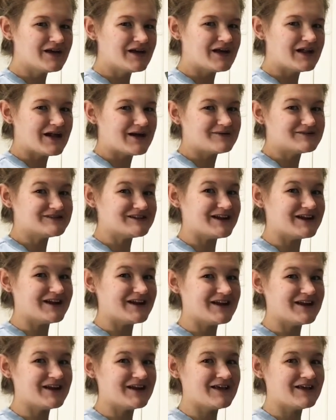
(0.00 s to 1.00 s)
and how much I
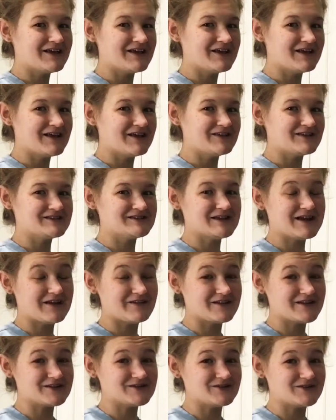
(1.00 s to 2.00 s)
didn't, and then see how
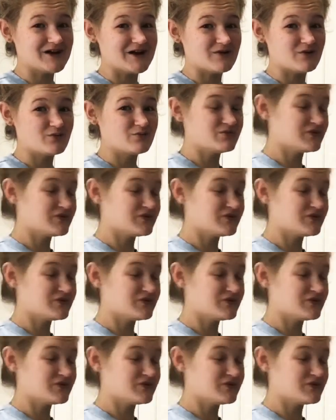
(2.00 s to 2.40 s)
they turn out.